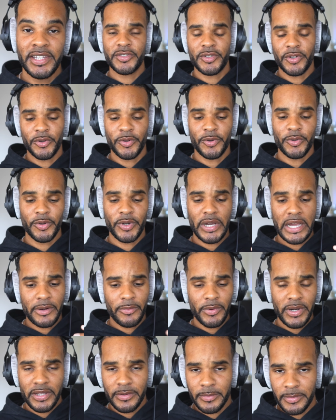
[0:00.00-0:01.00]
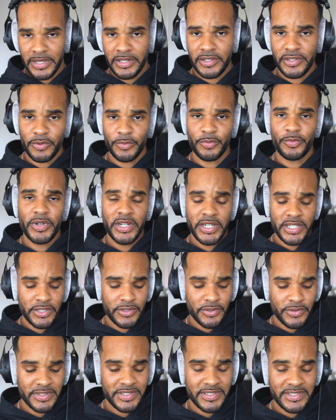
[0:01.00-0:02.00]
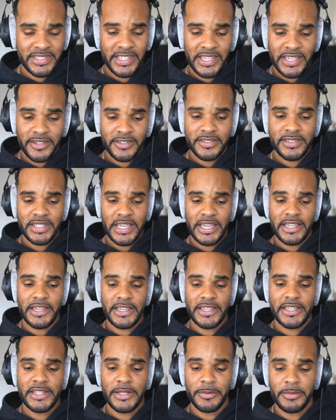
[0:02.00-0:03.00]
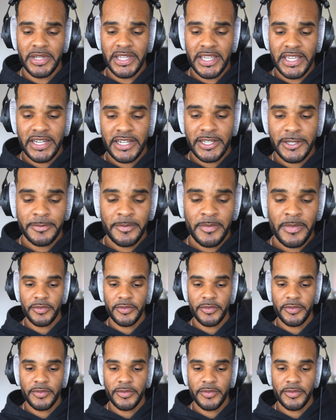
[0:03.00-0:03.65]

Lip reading: so I recommend really using scales in the beginning.